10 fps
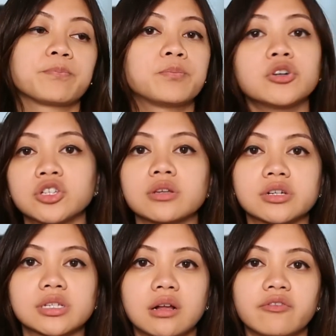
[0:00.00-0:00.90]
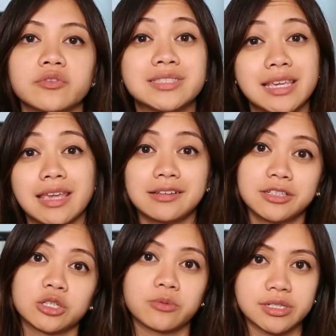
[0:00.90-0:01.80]
pushing yourself to take
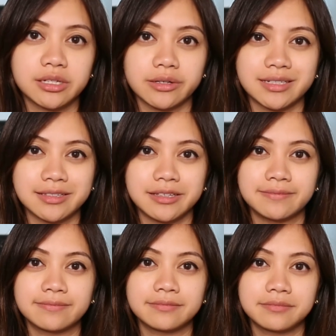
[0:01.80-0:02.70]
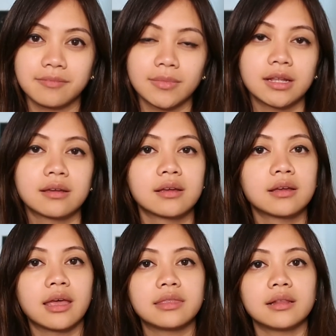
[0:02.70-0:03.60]
English more seriously.
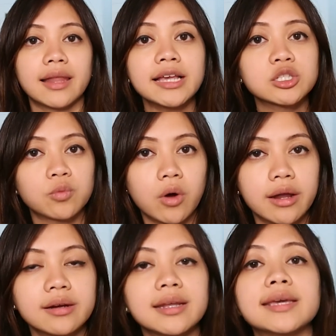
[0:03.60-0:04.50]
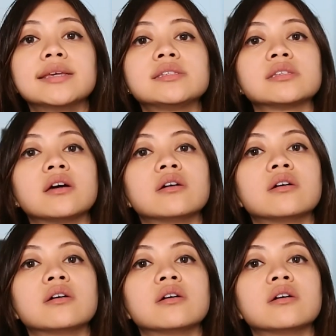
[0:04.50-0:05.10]
And the last one is